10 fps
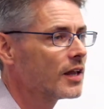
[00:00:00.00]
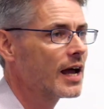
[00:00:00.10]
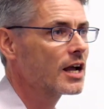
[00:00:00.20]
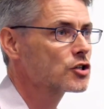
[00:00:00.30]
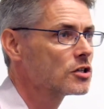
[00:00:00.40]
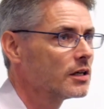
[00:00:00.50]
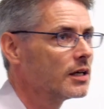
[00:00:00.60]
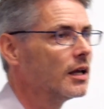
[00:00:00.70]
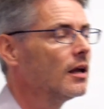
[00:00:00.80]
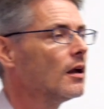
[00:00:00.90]
that
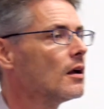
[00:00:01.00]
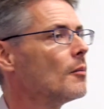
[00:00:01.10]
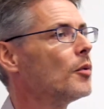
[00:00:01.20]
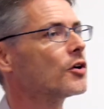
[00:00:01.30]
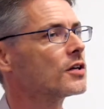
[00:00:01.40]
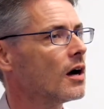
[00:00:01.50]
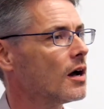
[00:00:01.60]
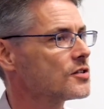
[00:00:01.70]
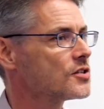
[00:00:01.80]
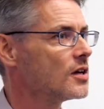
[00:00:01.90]
actually
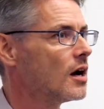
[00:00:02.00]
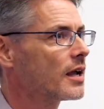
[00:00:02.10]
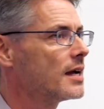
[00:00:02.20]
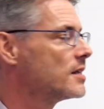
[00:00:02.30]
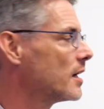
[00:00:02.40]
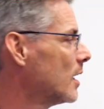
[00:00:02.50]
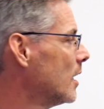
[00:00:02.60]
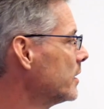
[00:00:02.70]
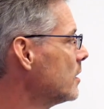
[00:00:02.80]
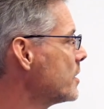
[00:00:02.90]
podcasts are getting
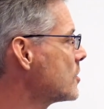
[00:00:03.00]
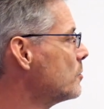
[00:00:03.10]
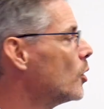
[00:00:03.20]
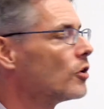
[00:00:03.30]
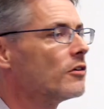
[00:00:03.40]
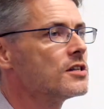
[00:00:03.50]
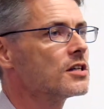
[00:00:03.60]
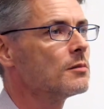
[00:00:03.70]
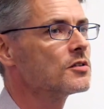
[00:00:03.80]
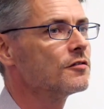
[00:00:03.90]
a little bit smaller in
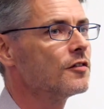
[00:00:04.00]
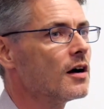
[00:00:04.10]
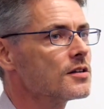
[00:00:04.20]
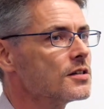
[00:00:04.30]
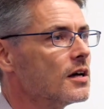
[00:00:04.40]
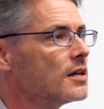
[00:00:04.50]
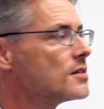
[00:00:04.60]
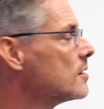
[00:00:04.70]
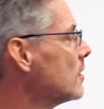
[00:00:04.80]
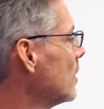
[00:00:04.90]
terms of file
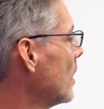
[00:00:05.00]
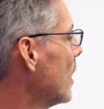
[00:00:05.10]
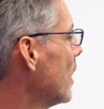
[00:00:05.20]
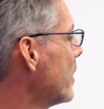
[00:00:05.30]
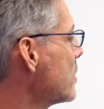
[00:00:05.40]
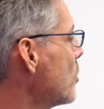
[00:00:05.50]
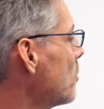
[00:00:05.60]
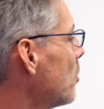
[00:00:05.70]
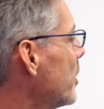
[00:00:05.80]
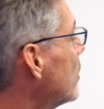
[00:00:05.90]
size, and that's
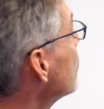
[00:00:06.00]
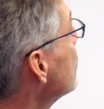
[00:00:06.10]
probably good